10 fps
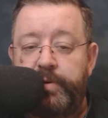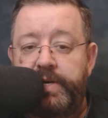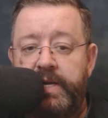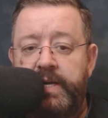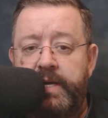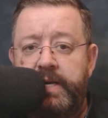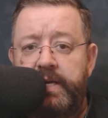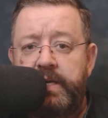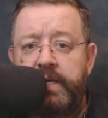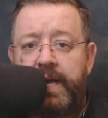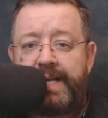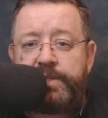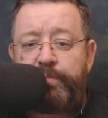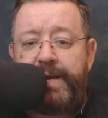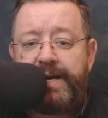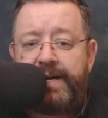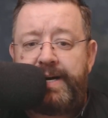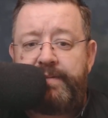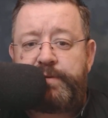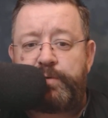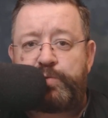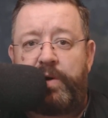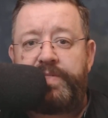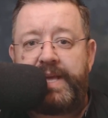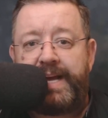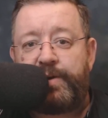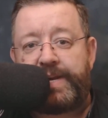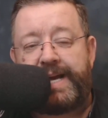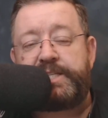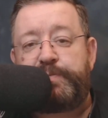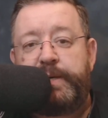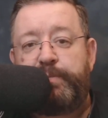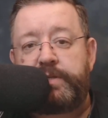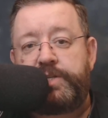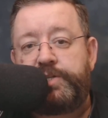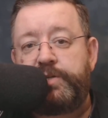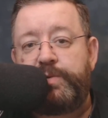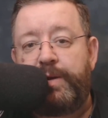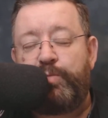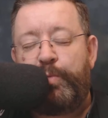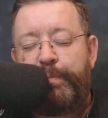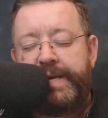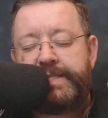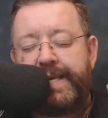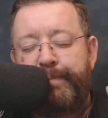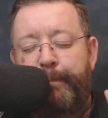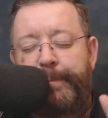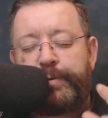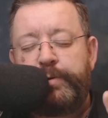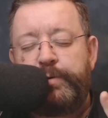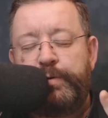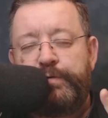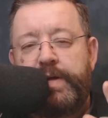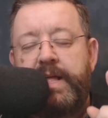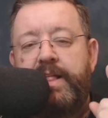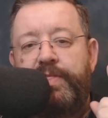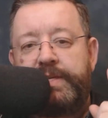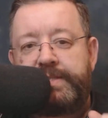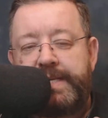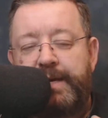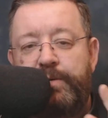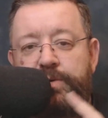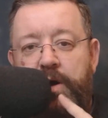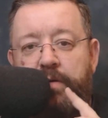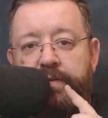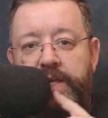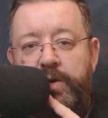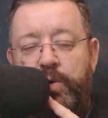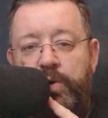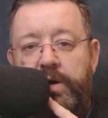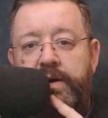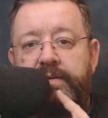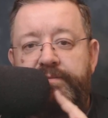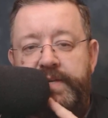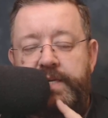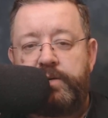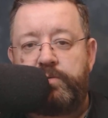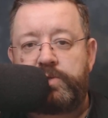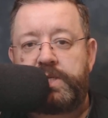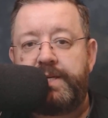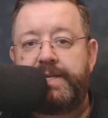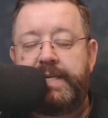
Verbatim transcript: But hand on my heart, if there was one thing I could ask people to do, it would be to improve the sound of your videos.